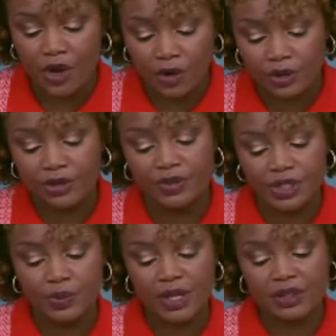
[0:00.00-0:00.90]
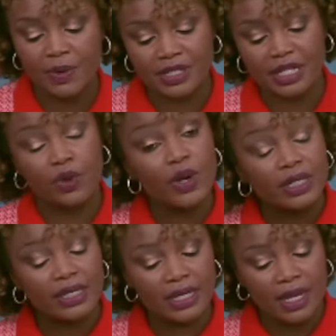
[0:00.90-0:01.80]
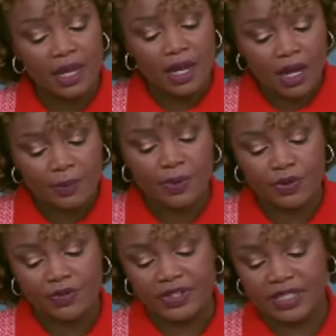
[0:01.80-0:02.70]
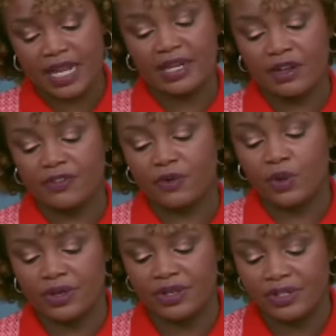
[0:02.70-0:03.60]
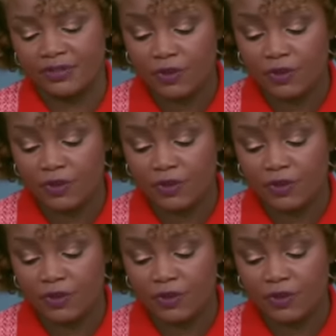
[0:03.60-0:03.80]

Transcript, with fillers: Earlier this week, the president quickly approved the state of Florida,